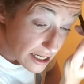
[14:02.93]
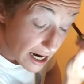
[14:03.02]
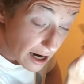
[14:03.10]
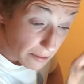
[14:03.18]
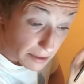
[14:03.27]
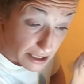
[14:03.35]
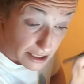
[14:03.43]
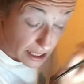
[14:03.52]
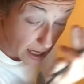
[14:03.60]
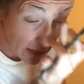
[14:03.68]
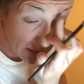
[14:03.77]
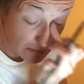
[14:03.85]
how many
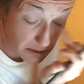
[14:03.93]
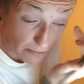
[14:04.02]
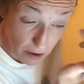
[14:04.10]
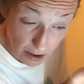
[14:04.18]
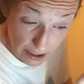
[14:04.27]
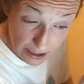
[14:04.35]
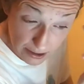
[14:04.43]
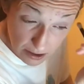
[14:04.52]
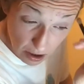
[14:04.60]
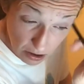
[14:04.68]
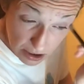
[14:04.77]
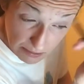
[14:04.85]
times Bonnie
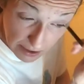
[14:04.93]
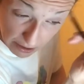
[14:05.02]
talks about